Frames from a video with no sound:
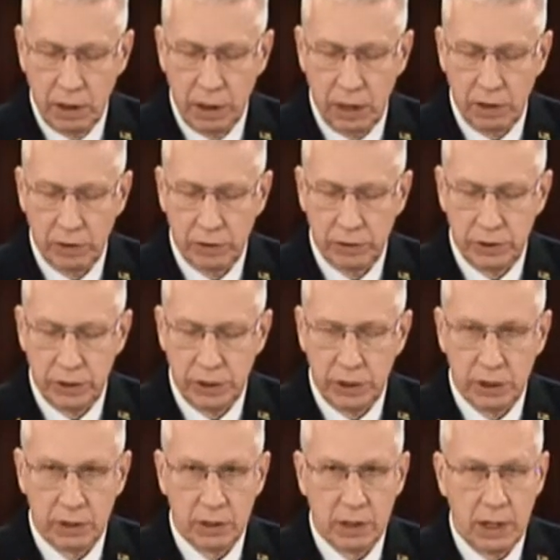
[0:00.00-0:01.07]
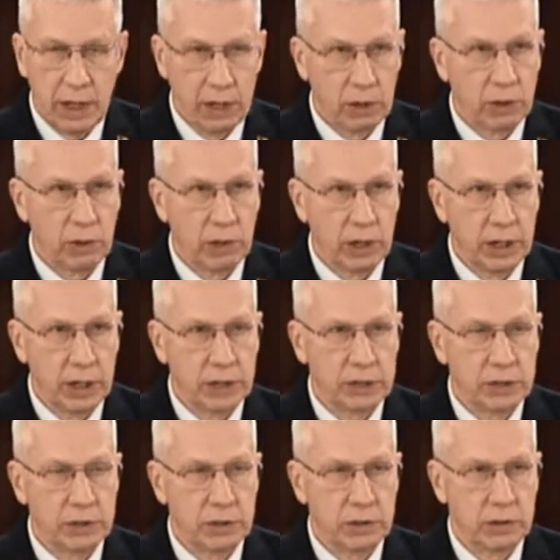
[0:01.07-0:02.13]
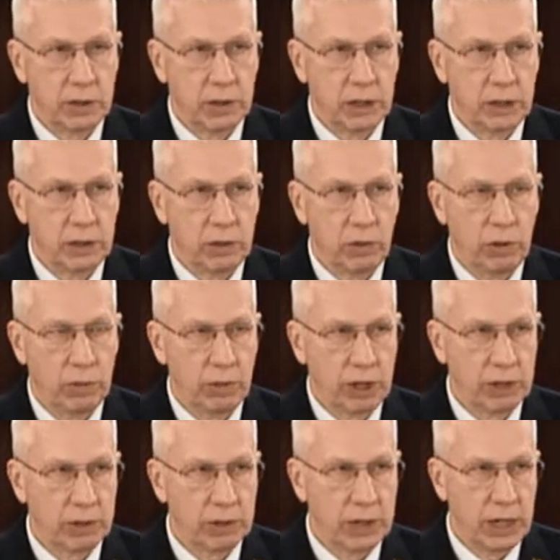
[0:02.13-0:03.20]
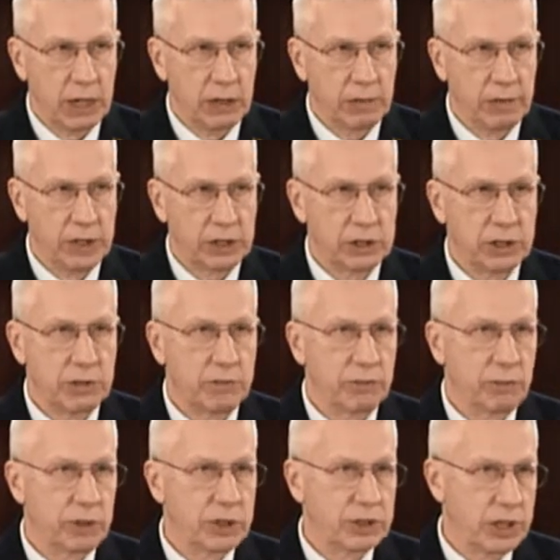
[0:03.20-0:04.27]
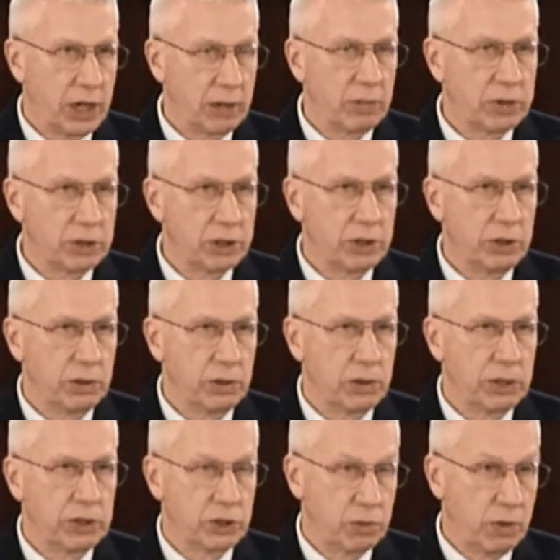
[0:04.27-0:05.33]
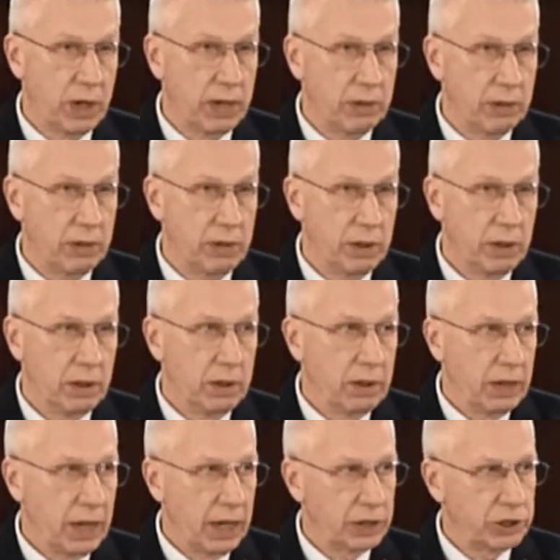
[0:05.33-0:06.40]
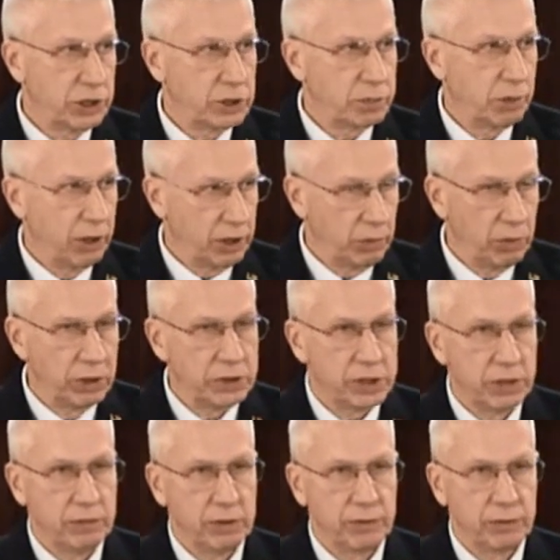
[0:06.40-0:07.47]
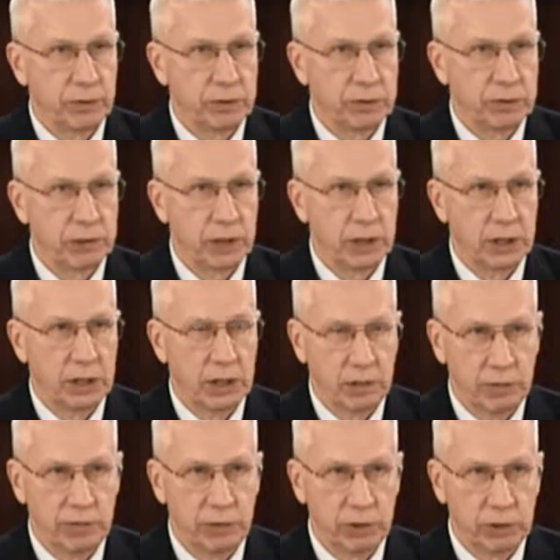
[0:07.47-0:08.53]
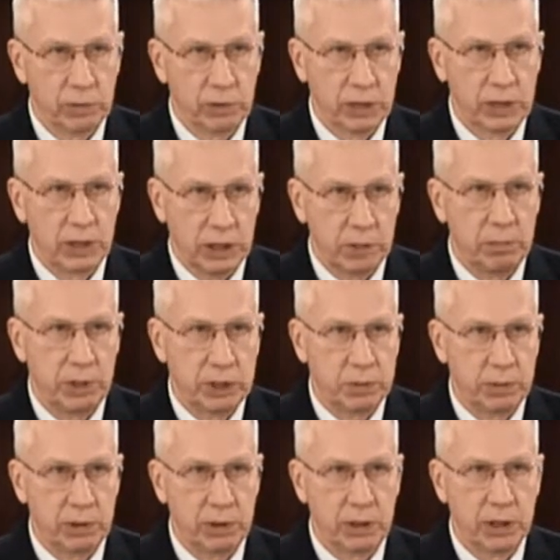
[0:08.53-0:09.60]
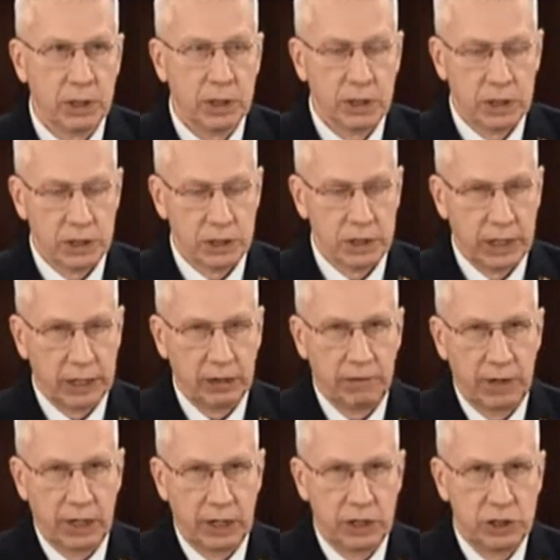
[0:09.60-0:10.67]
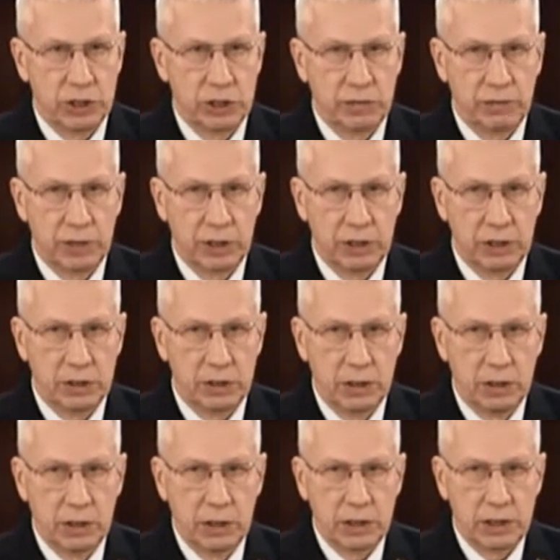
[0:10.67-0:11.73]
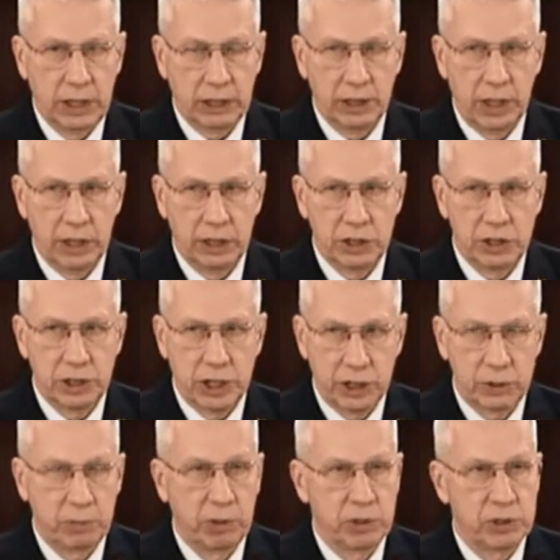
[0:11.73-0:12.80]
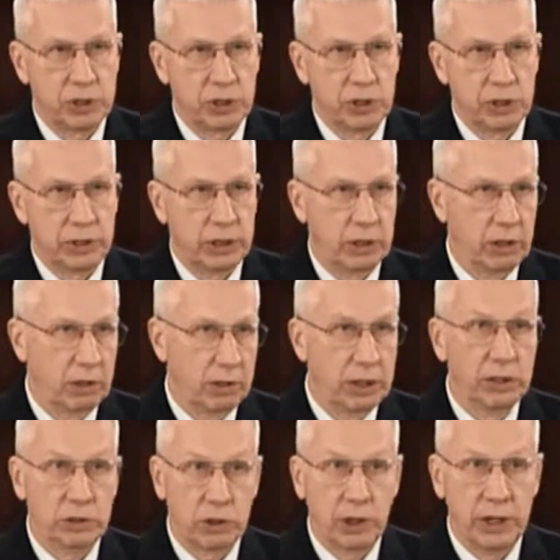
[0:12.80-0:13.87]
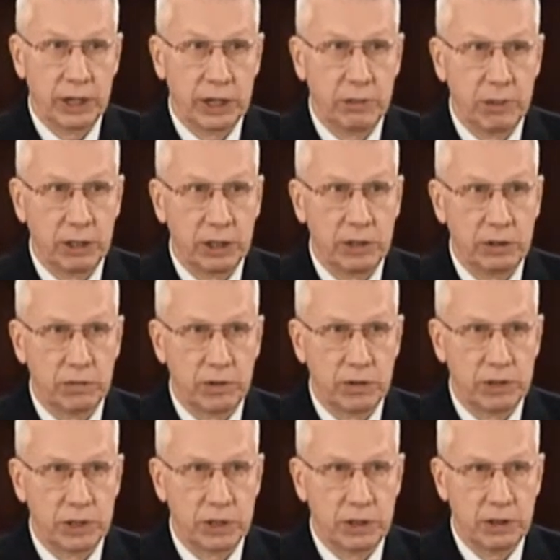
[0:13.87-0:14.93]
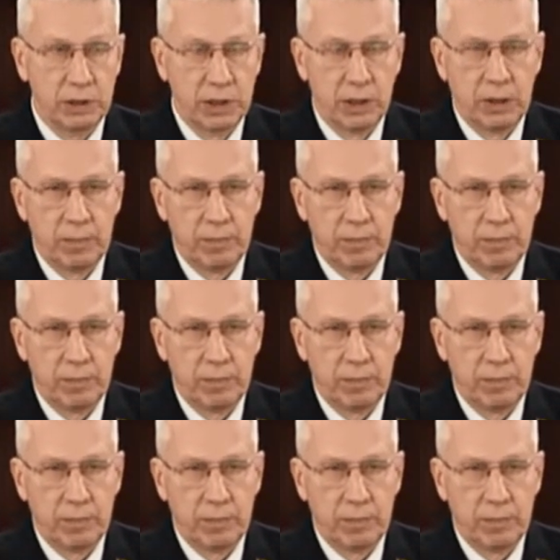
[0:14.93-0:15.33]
The Air Guard has on record now of asking for a cybersecurity squadron, actually as part of the 171st Air Refueling Wing in Pittsburgh, to take advantage of the technology experts that are in Carnegie Mellon University.